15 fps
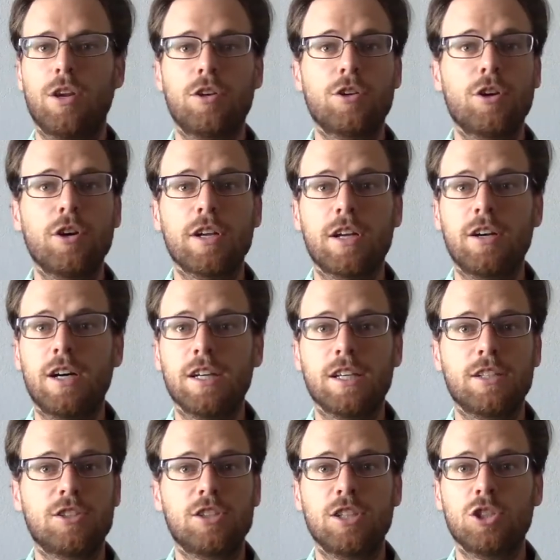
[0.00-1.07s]
Their target
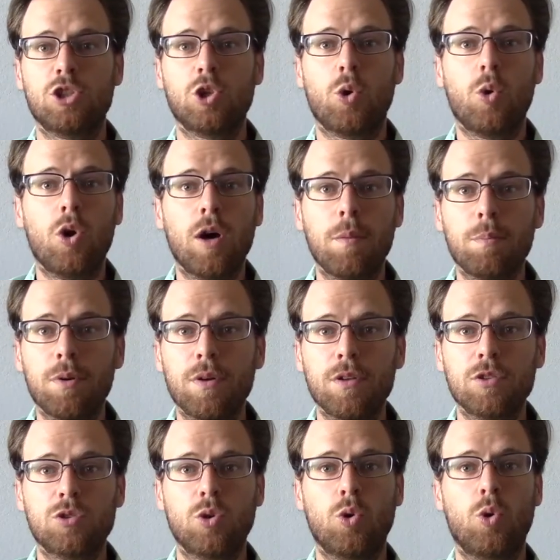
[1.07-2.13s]
audience didn't show up,
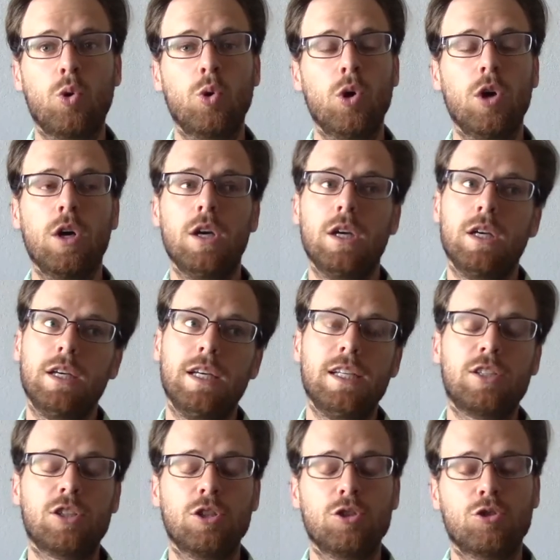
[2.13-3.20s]
so
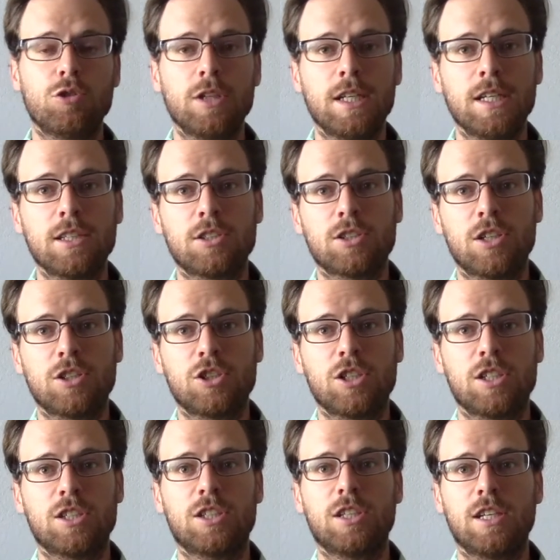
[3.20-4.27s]
eats and drinks such
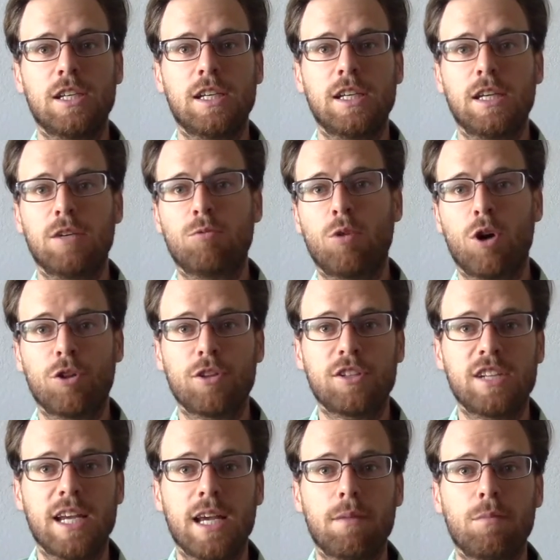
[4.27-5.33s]
as the
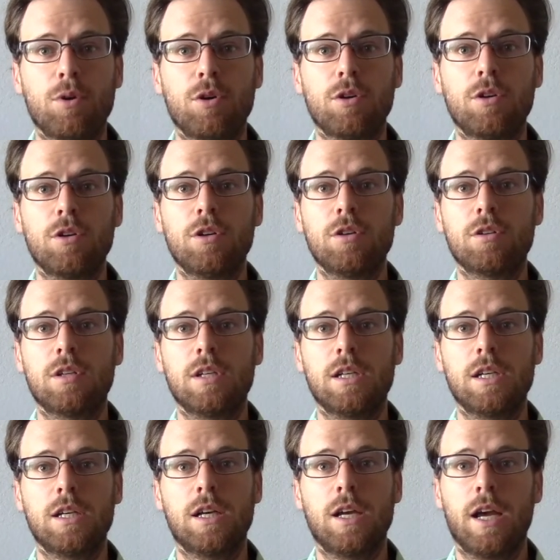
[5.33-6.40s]
Rothless Hamburger,
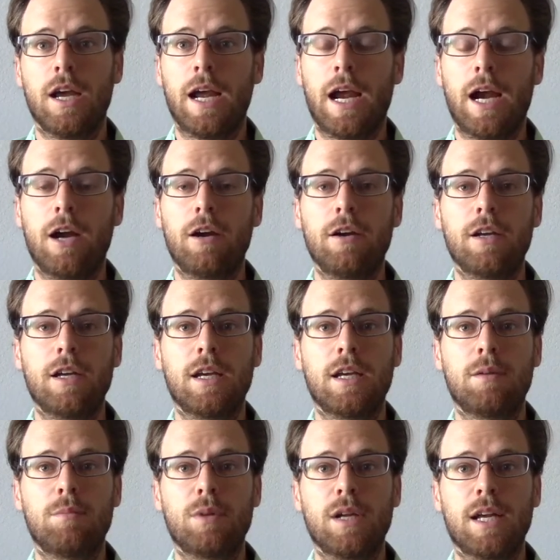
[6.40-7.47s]
the
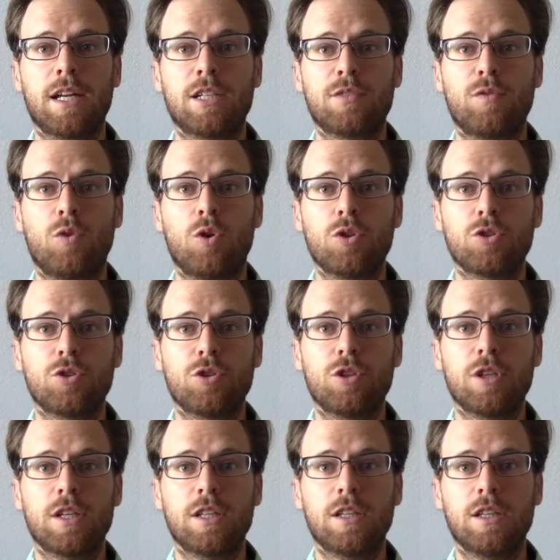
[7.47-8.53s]
Aryan Bananas
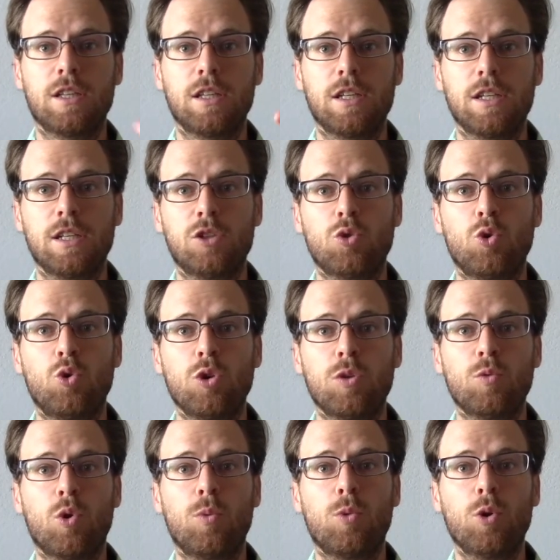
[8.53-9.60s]
Foster, and the
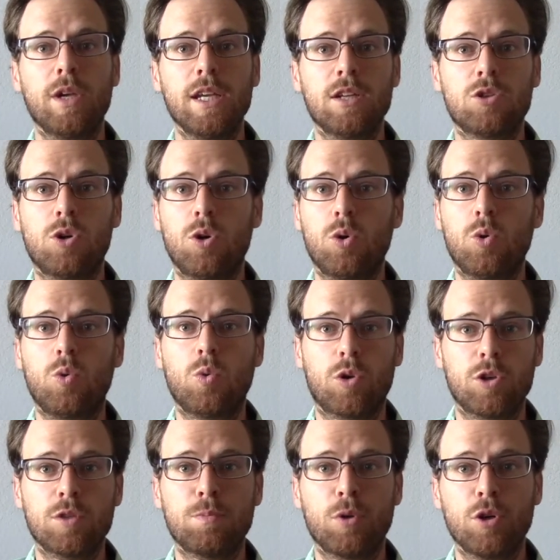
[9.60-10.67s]
Tony Romo Mojito
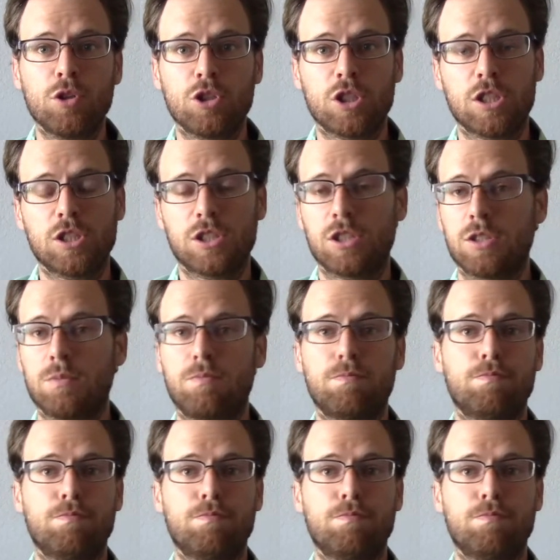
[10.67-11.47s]
weren't purchased.